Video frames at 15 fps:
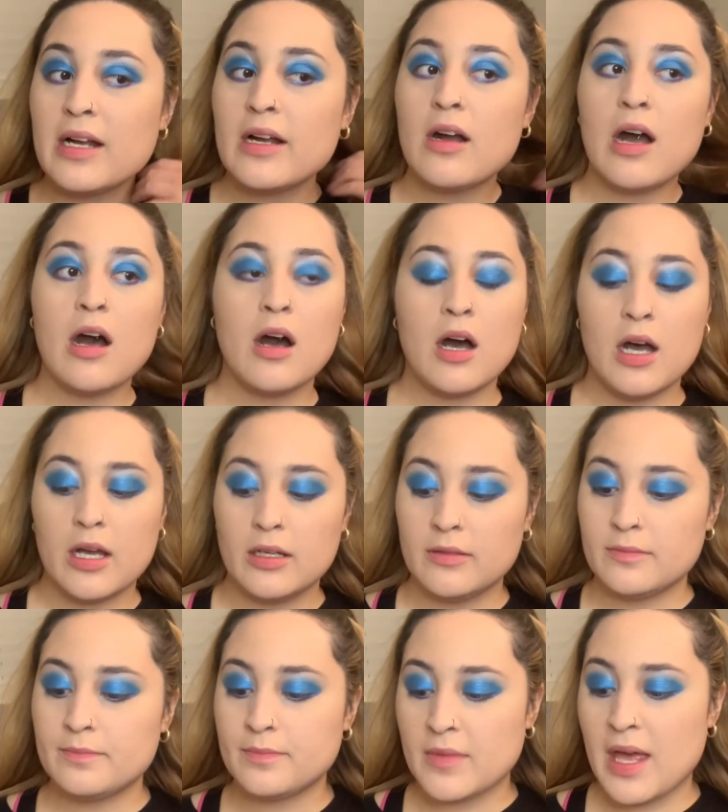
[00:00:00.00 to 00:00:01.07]
on,
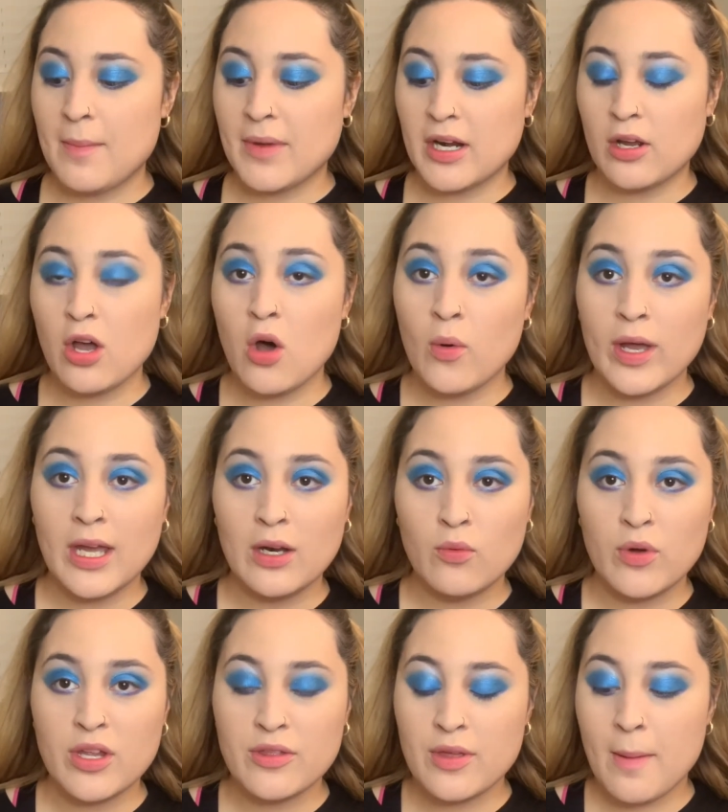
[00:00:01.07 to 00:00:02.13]
I'm gonna go in
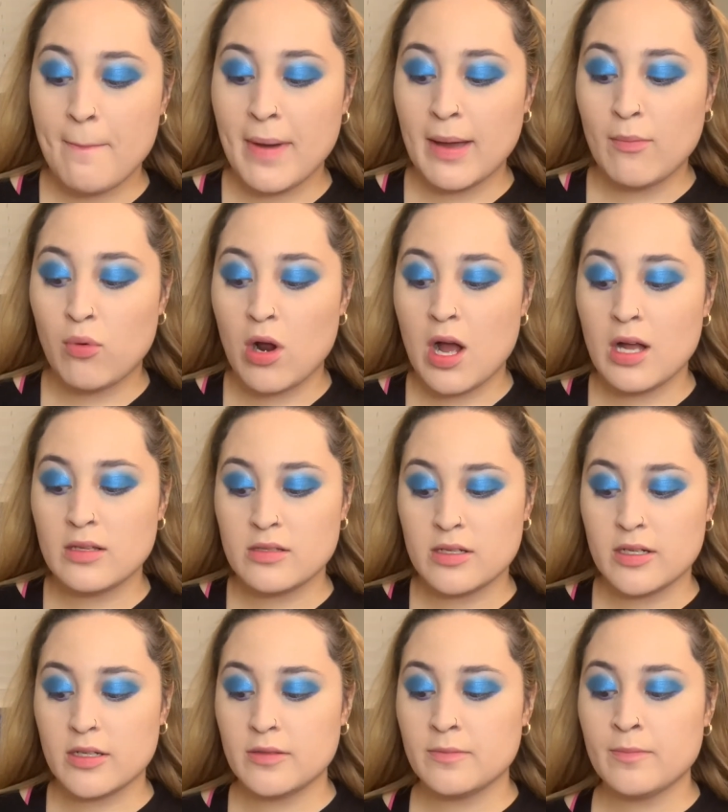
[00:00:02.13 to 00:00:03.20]
with my
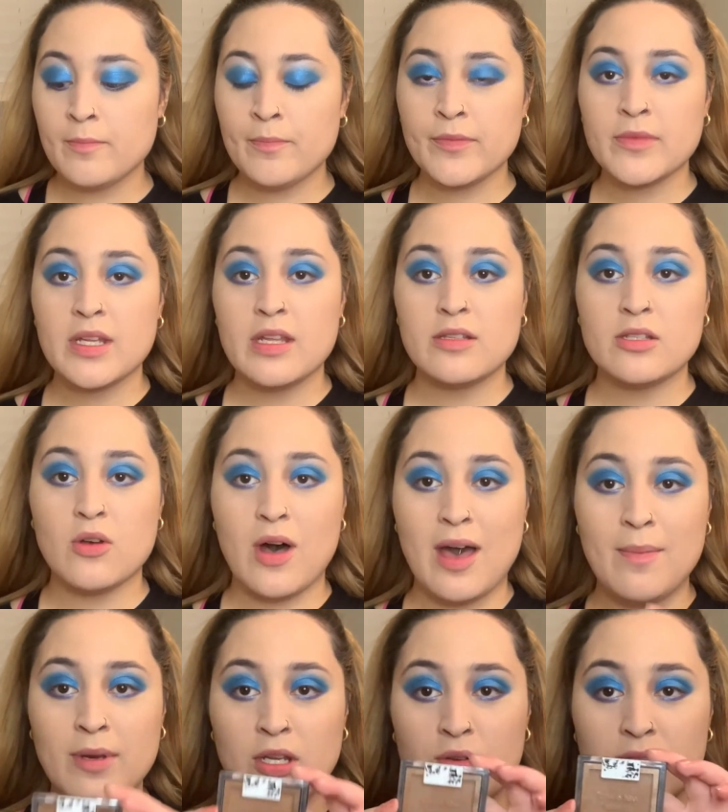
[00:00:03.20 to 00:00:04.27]
bronzer. So I've
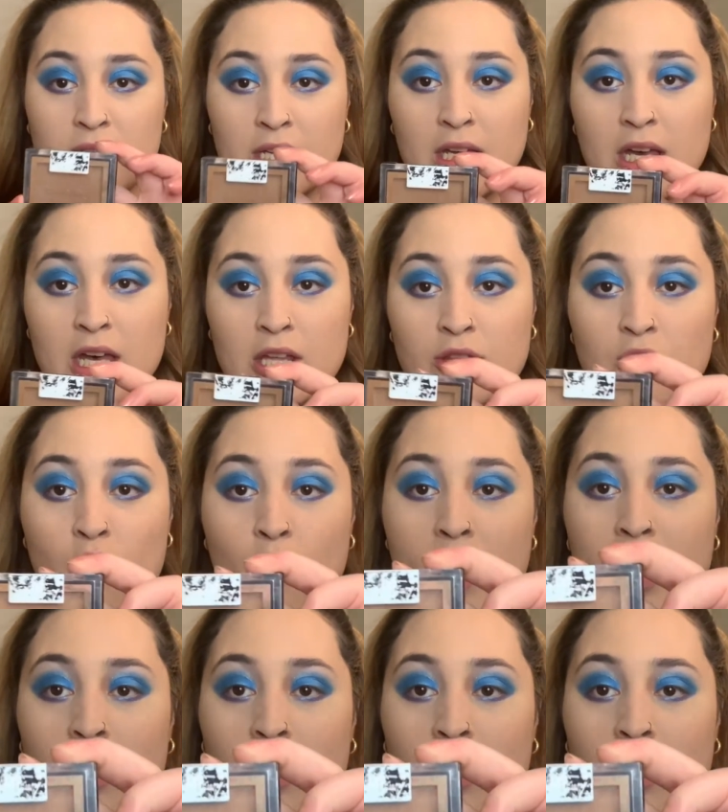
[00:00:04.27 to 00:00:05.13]
been using the Wet n